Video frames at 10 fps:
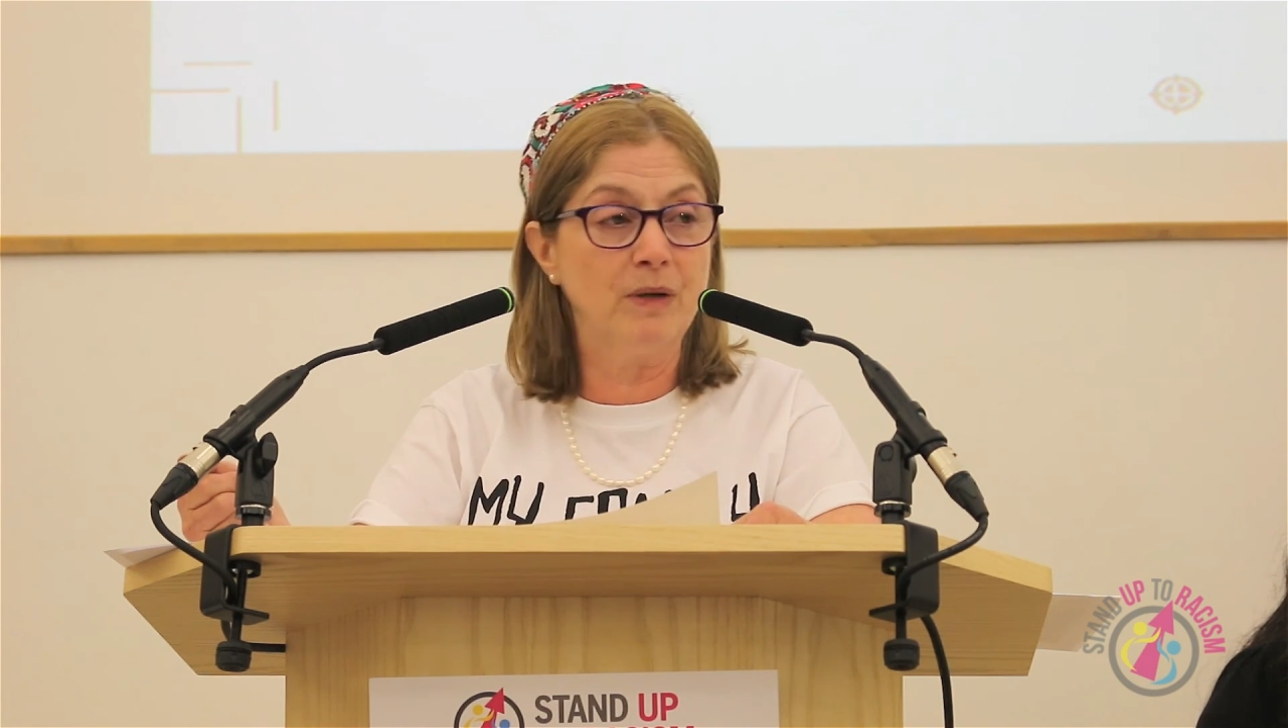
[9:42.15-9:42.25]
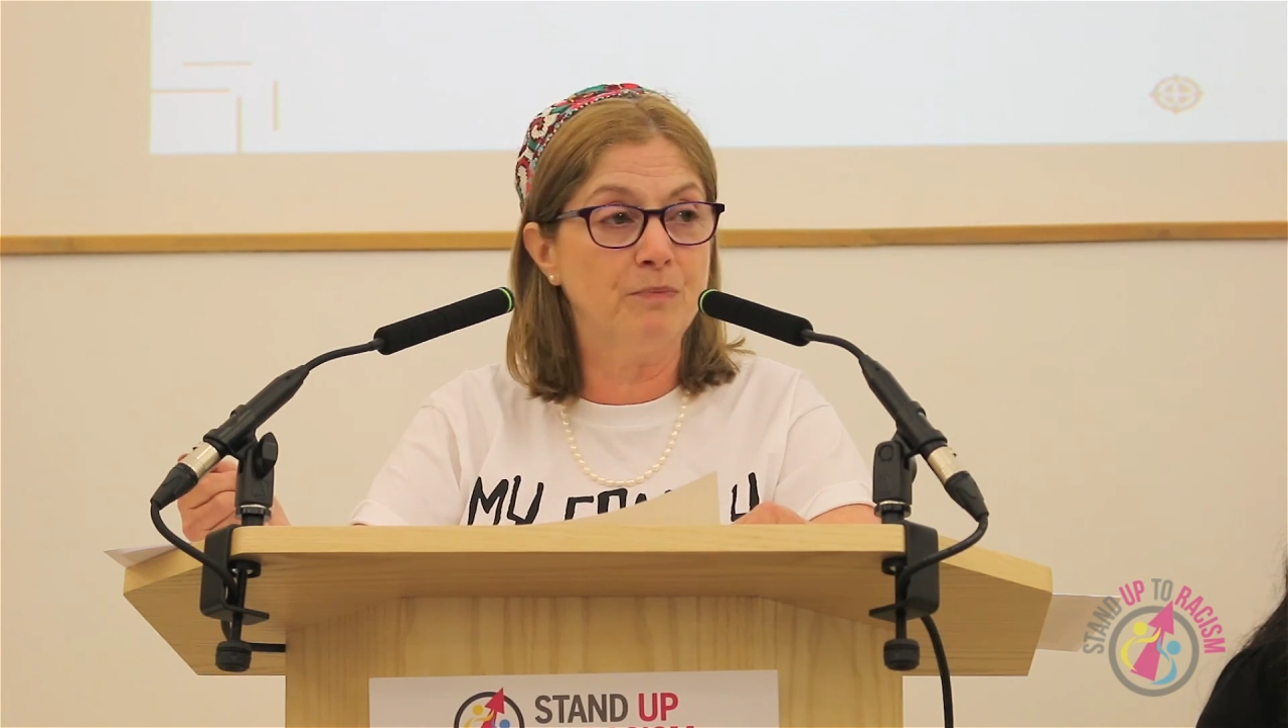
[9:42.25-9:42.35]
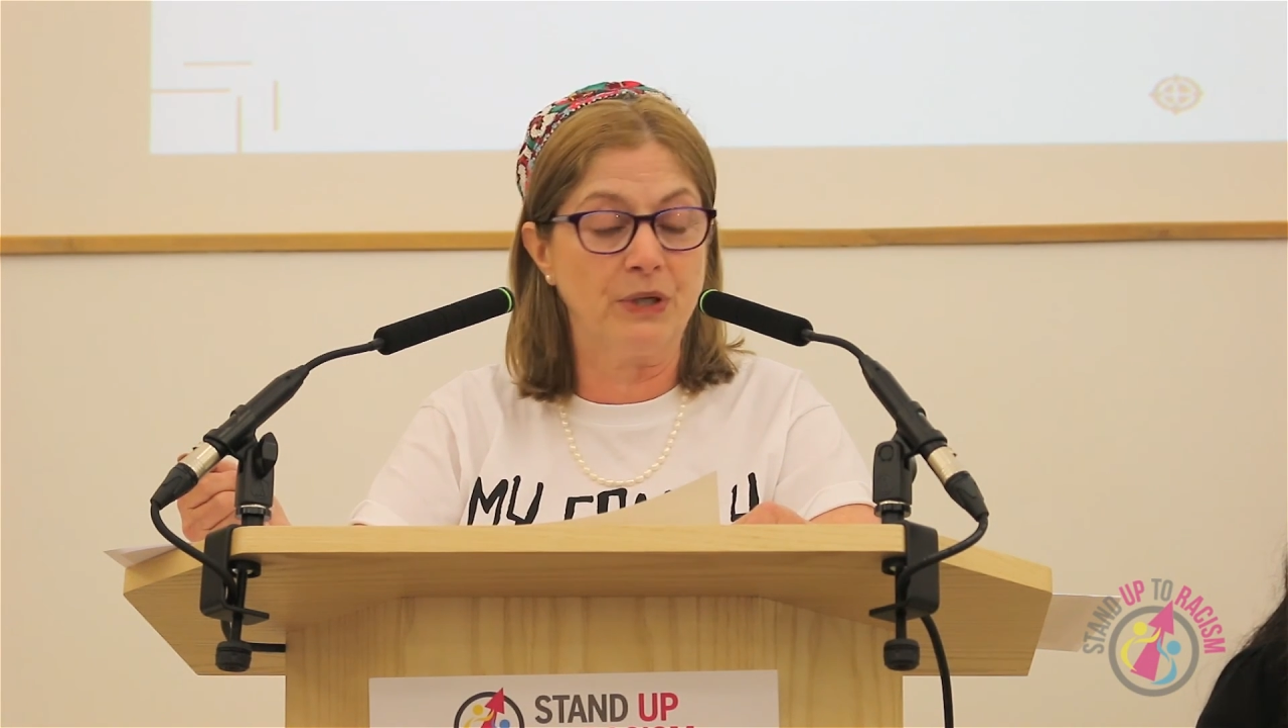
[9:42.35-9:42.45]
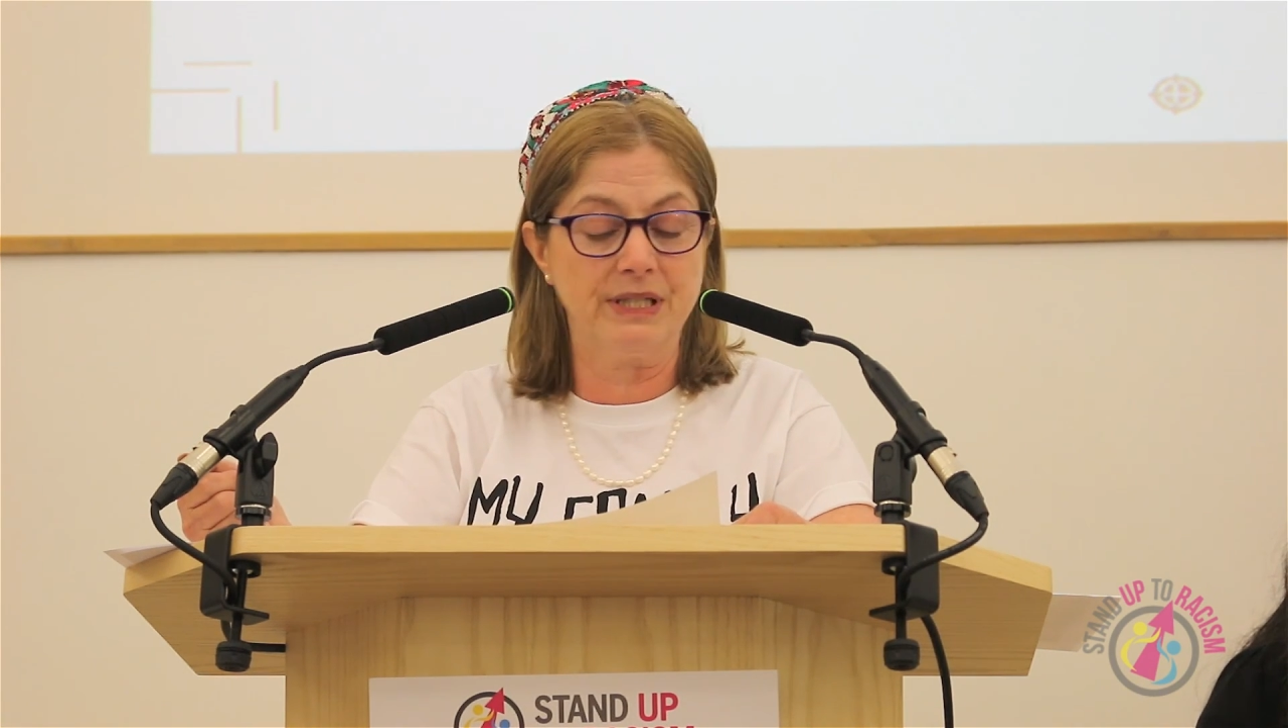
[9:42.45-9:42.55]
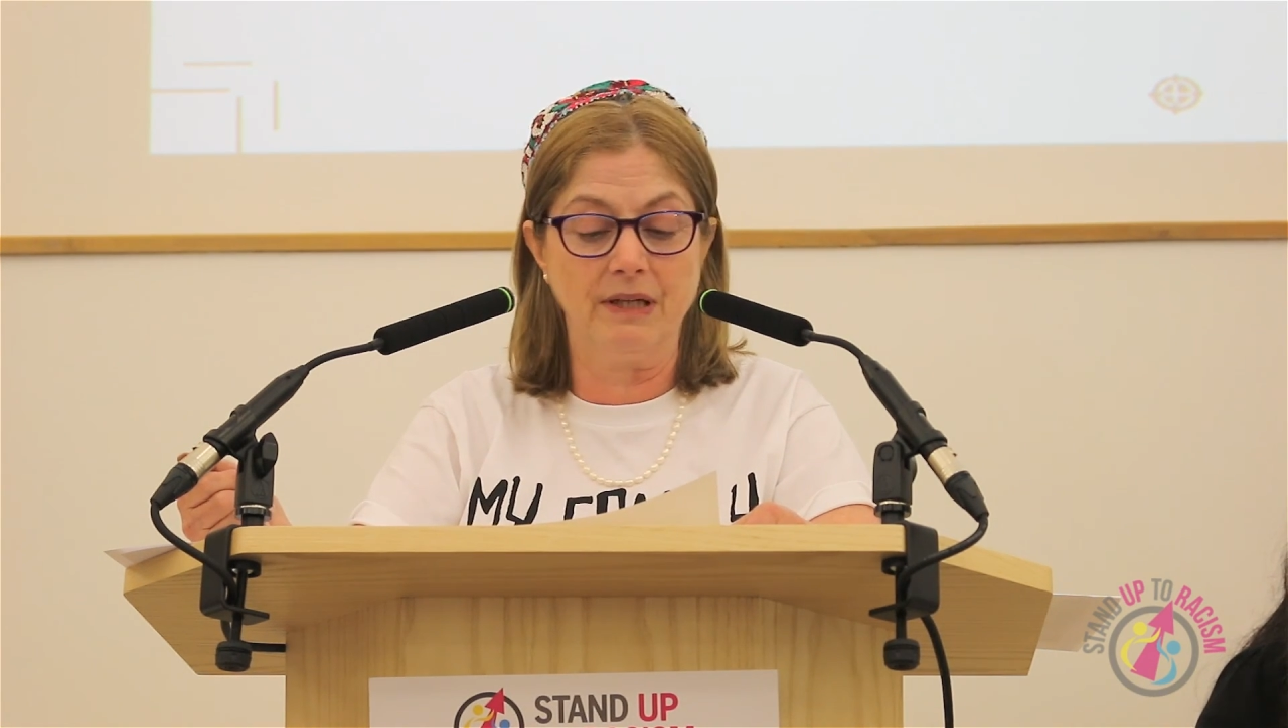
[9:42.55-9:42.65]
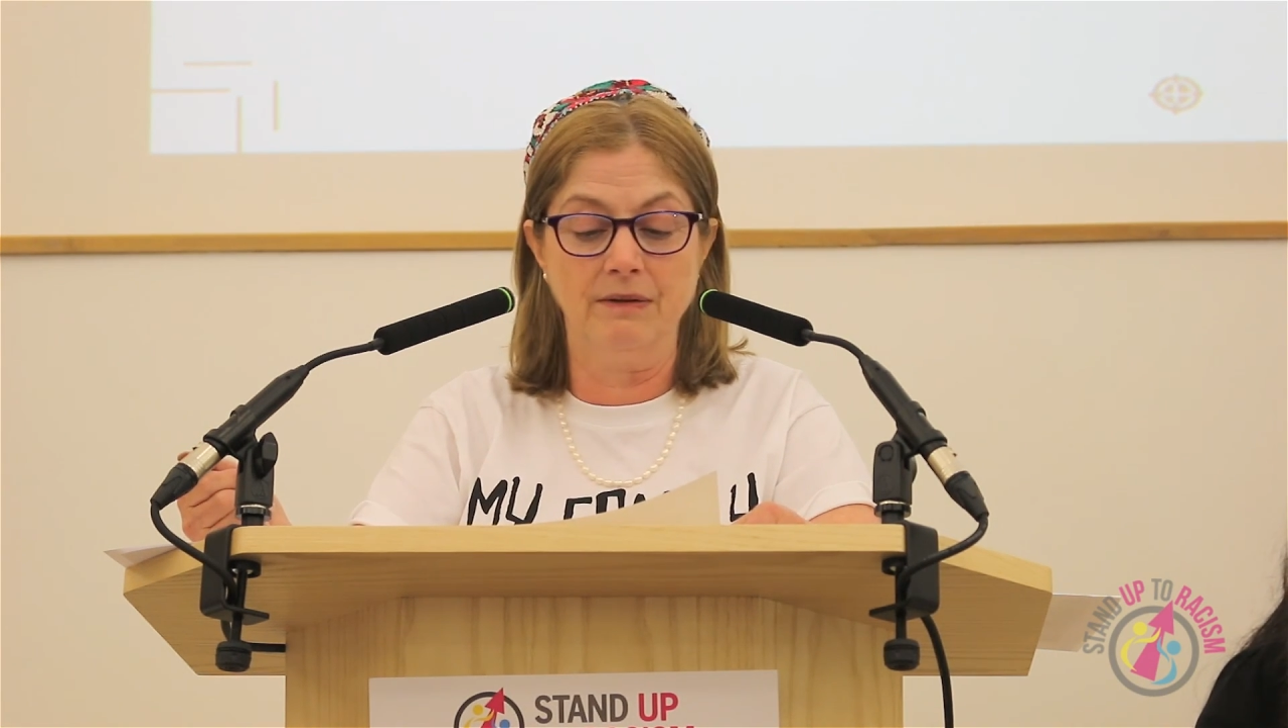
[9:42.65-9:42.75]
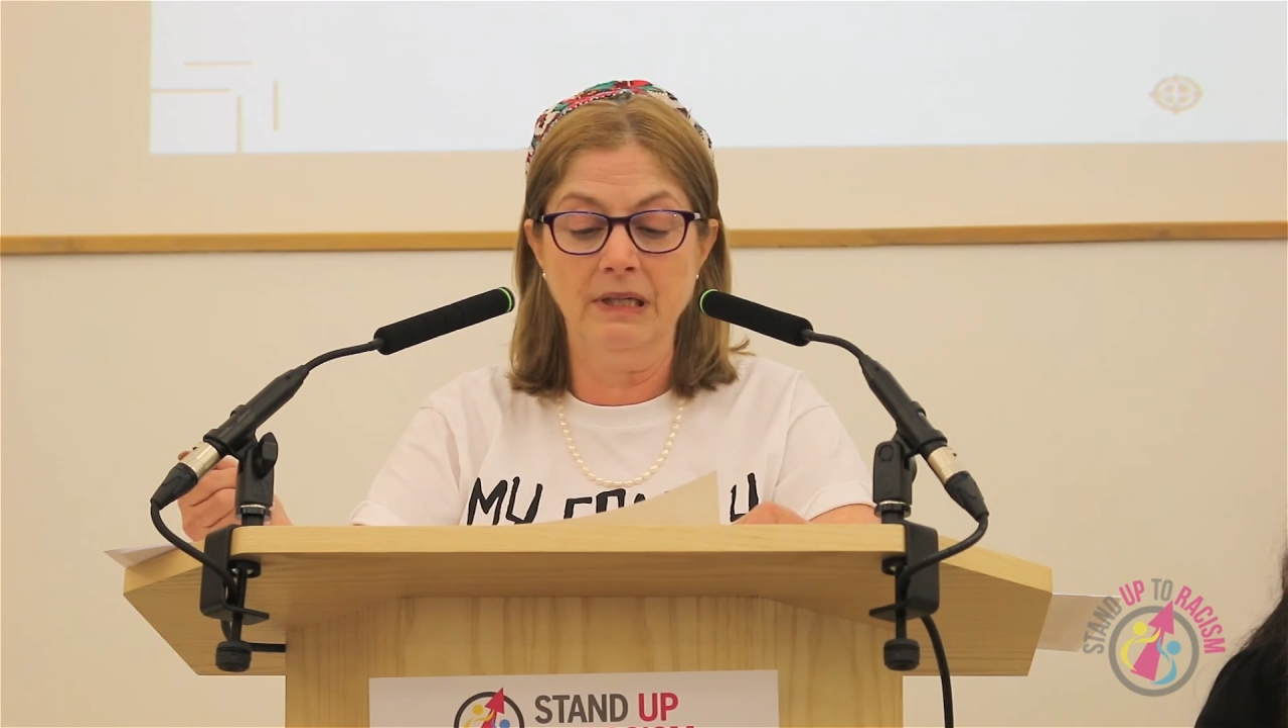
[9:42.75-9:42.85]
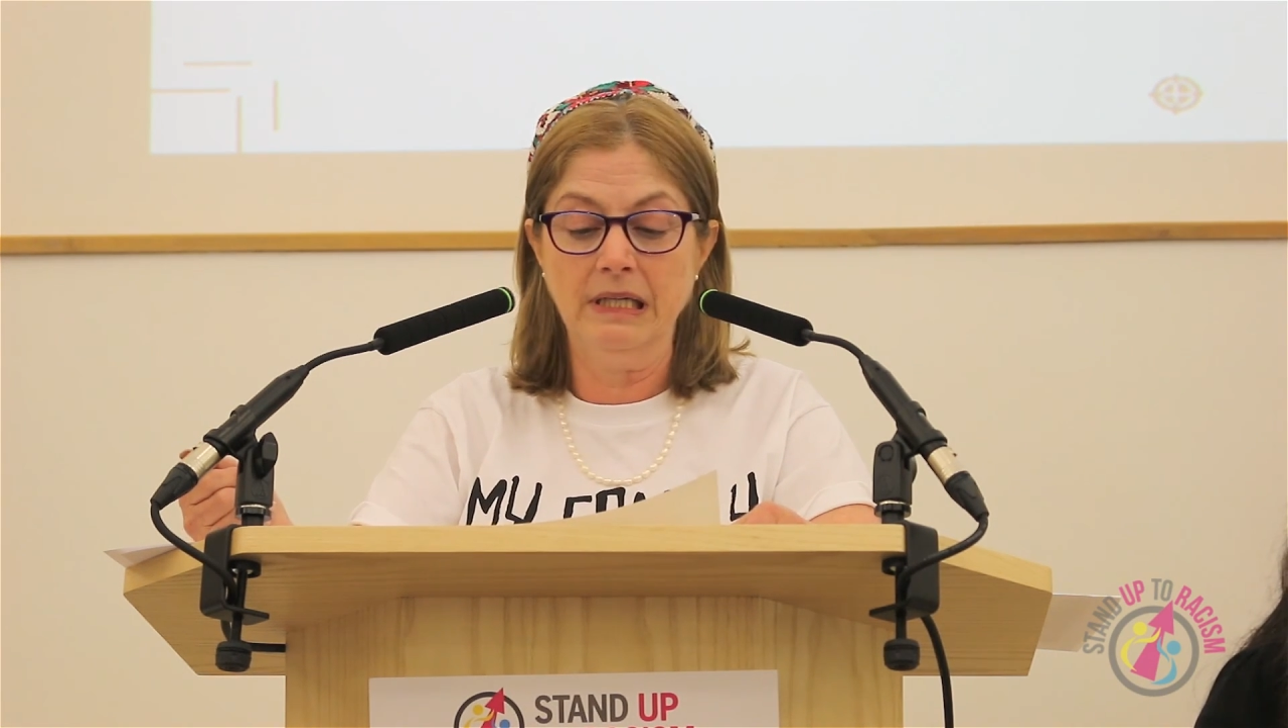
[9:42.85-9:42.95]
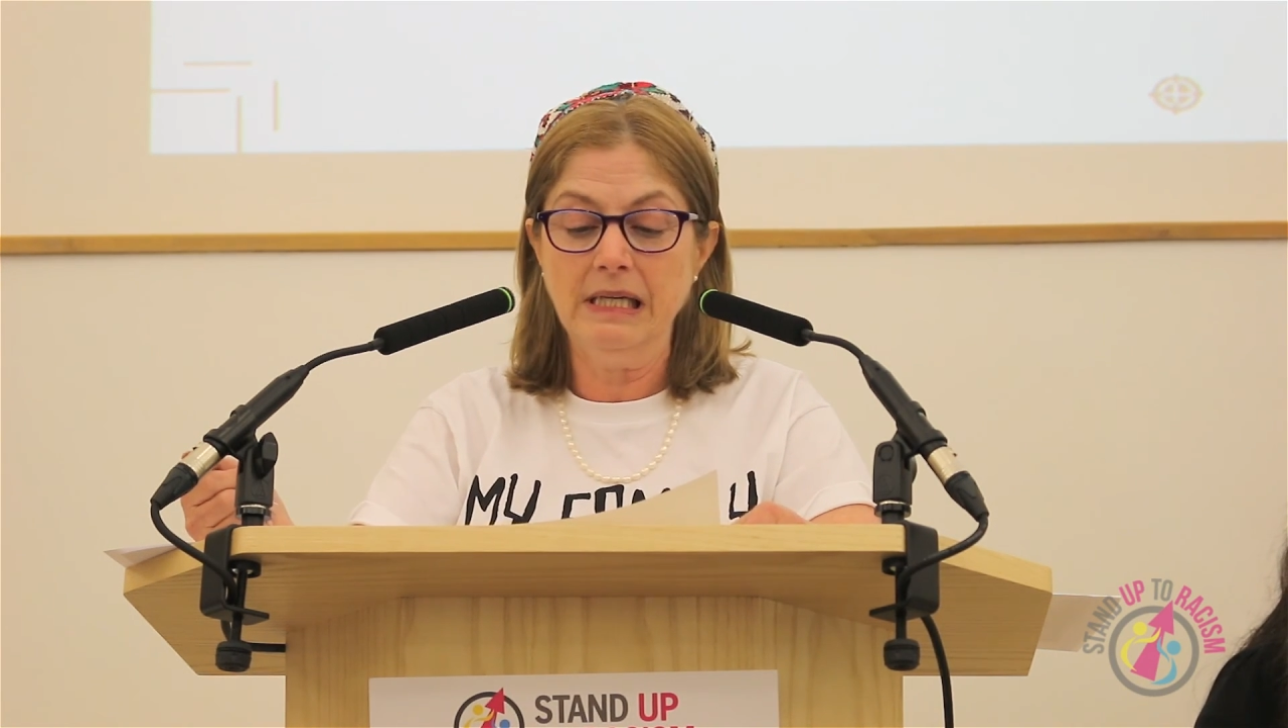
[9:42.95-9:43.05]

in Britain